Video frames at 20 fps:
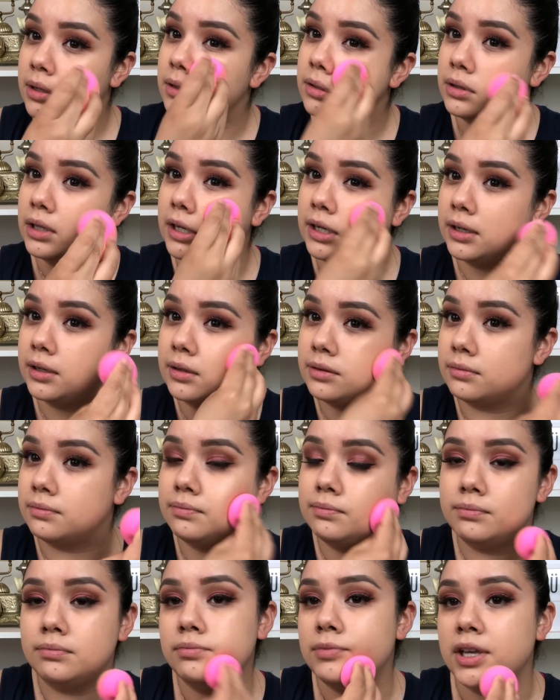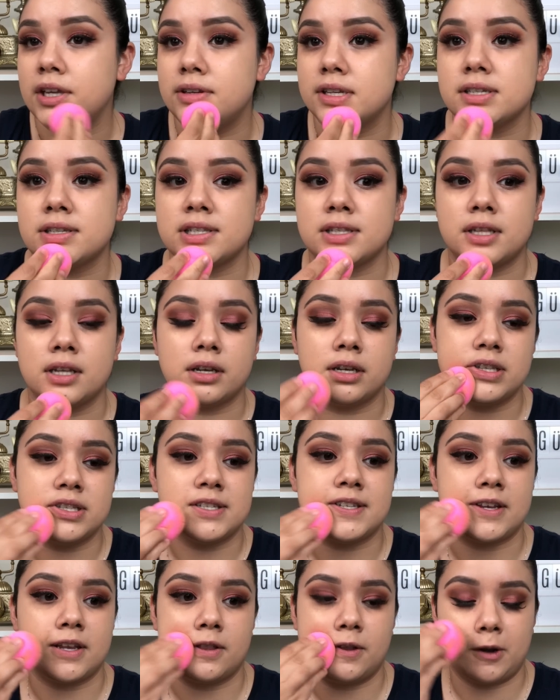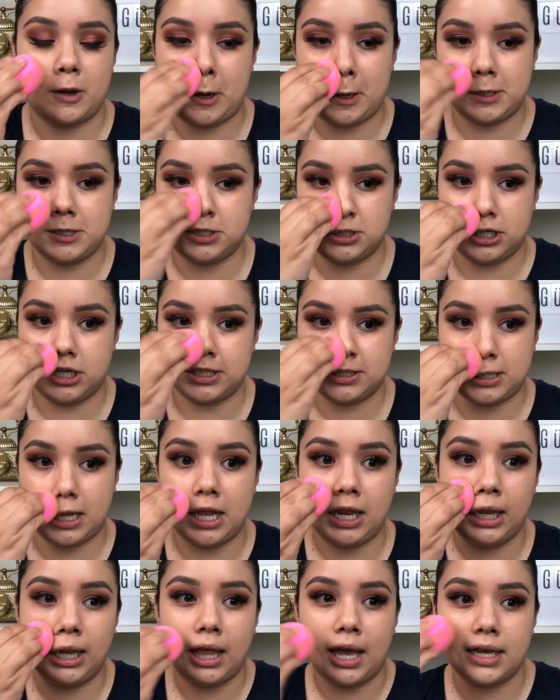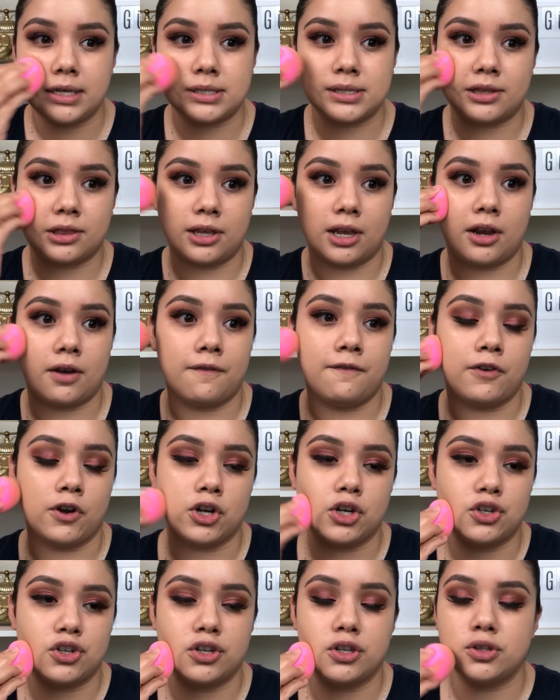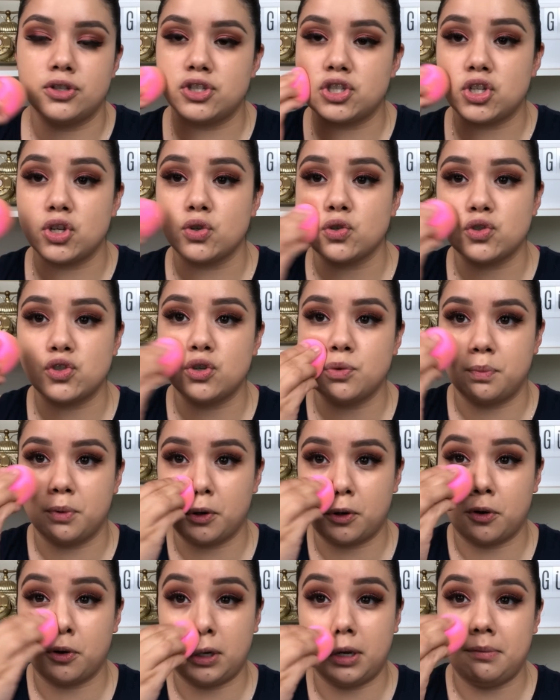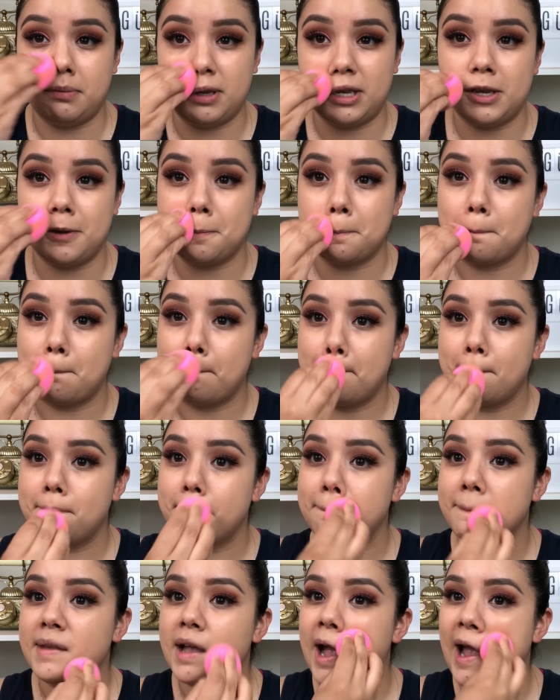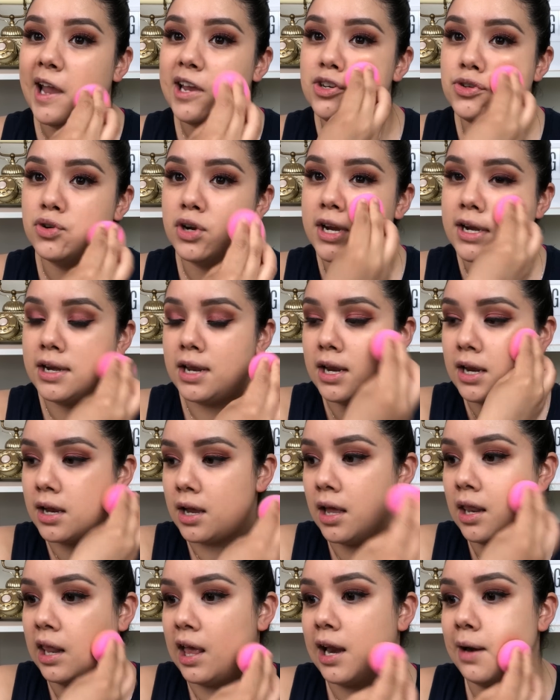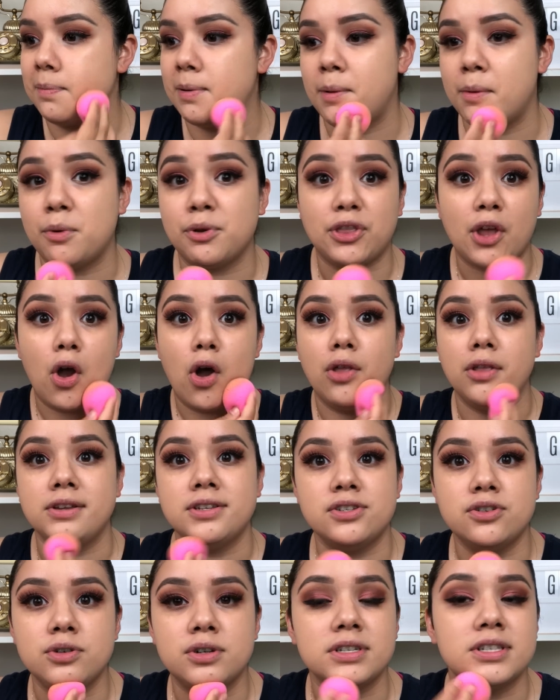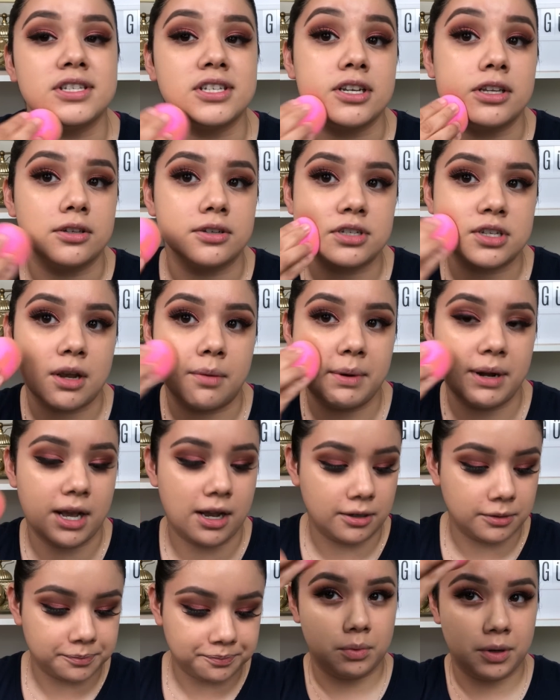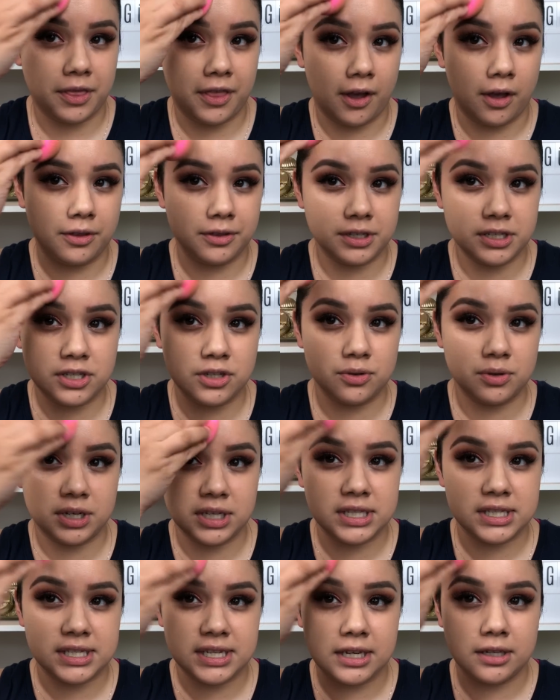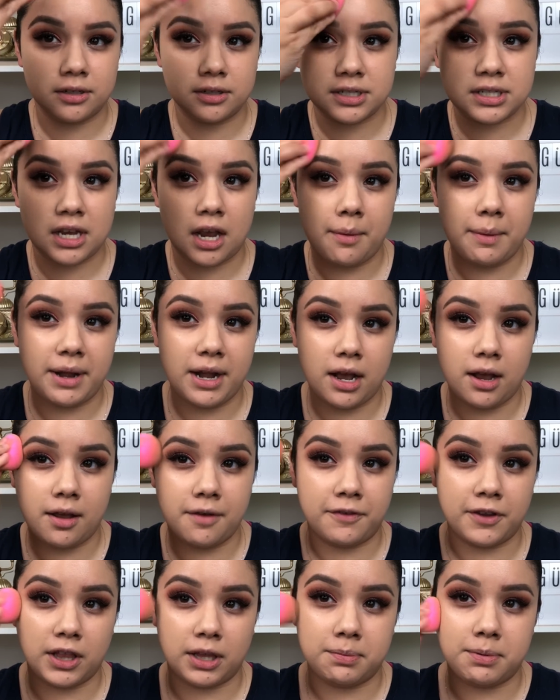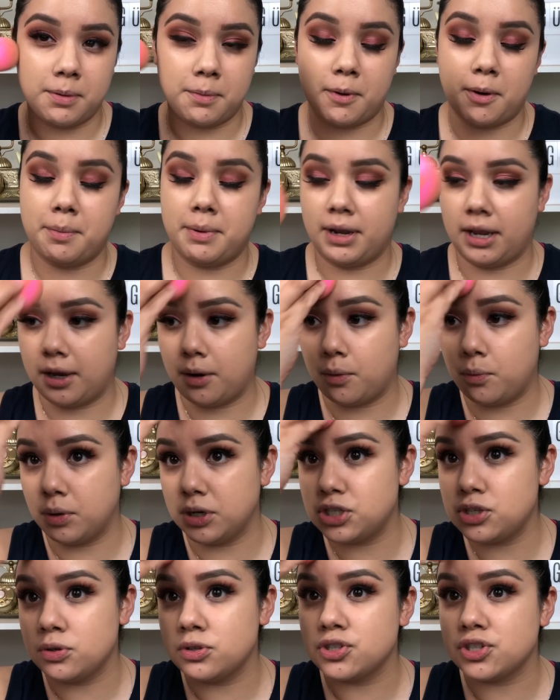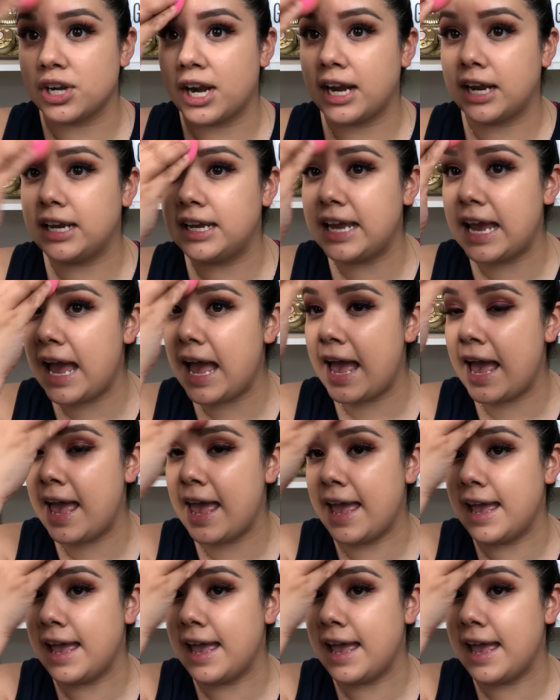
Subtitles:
Like, the concealer is just a less thick version, still super creamy, hydrating. A lot of people, with all these new concealers coming out, I feel like people have been like, which one should I get?